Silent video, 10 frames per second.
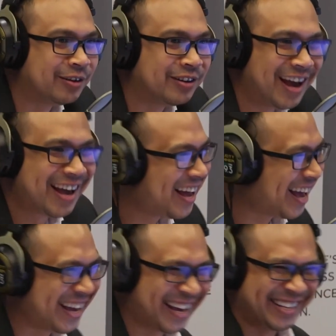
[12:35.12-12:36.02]
Of course.
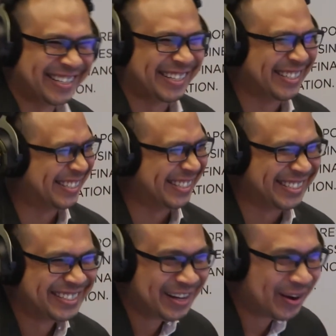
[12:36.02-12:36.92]

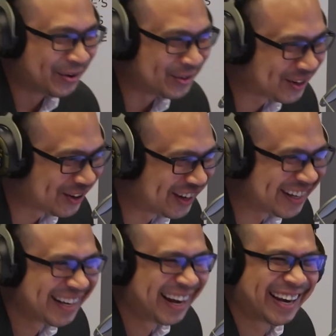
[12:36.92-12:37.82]
Yes. So we want